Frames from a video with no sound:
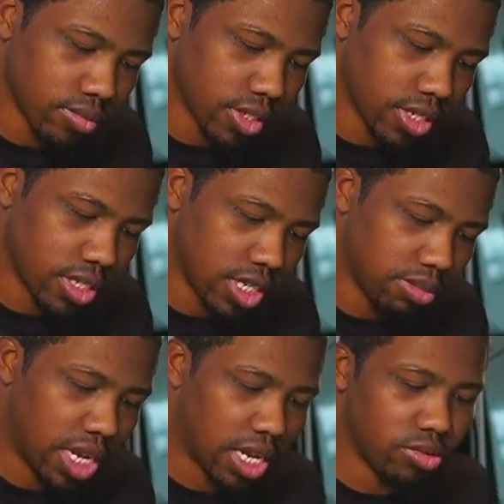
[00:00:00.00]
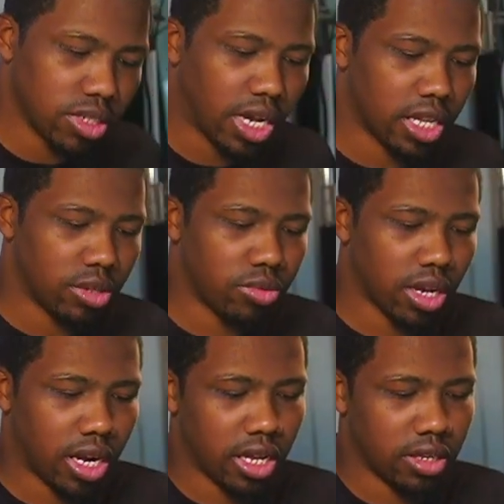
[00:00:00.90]
And sometimes you just got to do that,
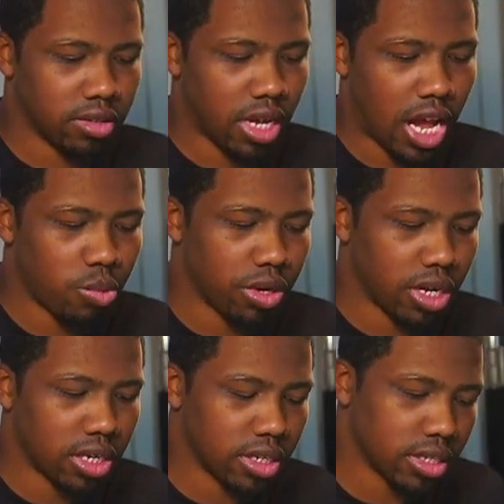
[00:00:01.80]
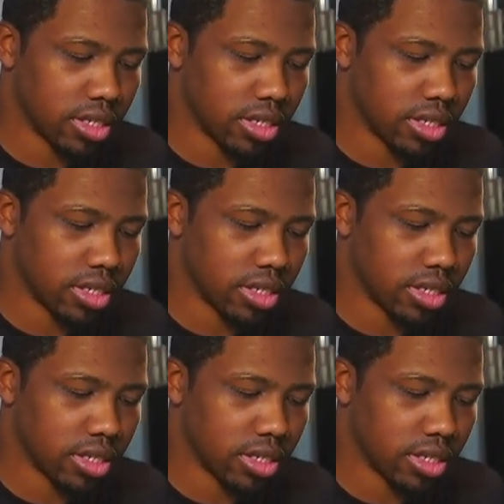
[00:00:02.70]
like, how would it look?